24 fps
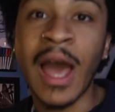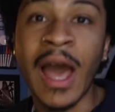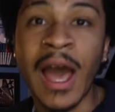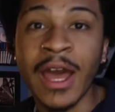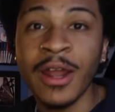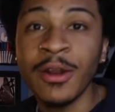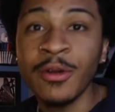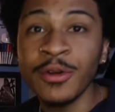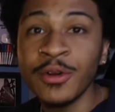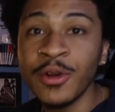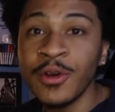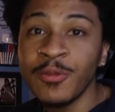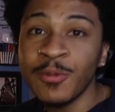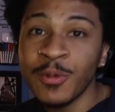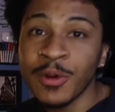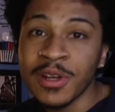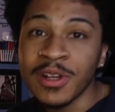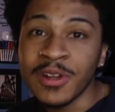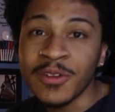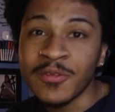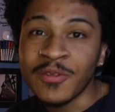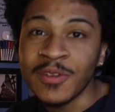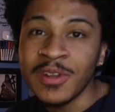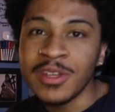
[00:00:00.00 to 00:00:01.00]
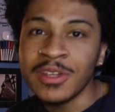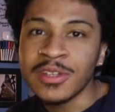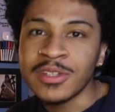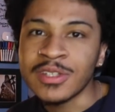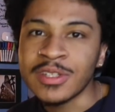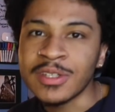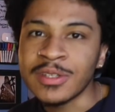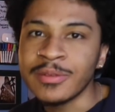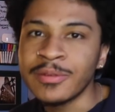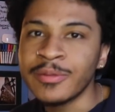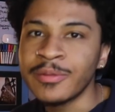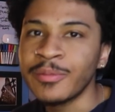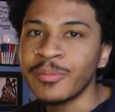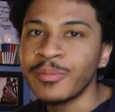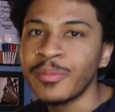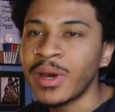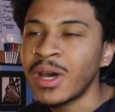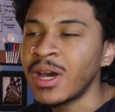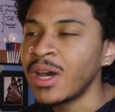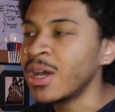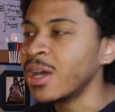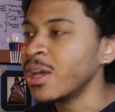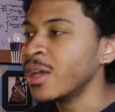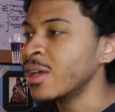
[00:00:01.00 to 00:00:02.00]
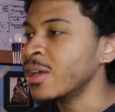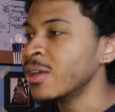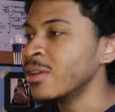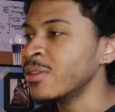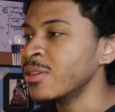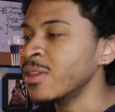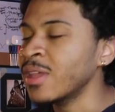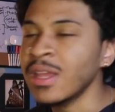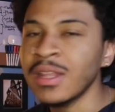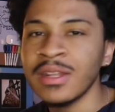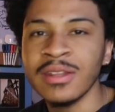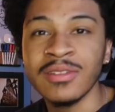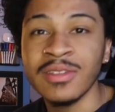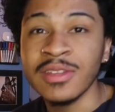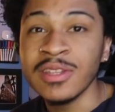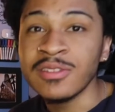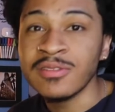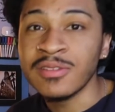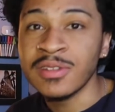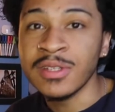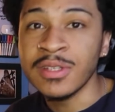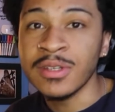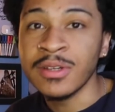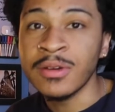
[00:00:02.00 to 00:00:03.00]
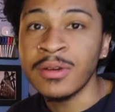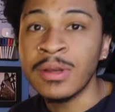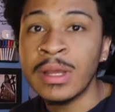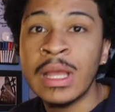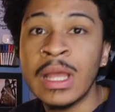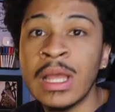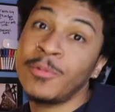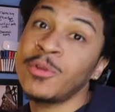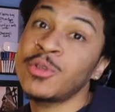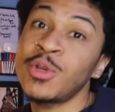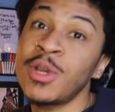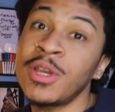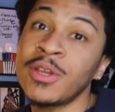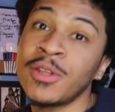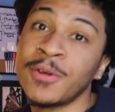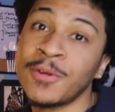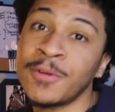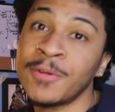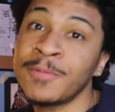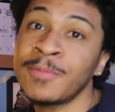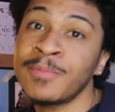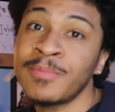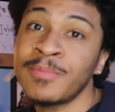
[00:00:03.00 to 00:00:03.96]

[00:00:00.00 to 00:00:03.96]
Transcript: I don't know if we're gonna finish it by the end of this video. We'll try though.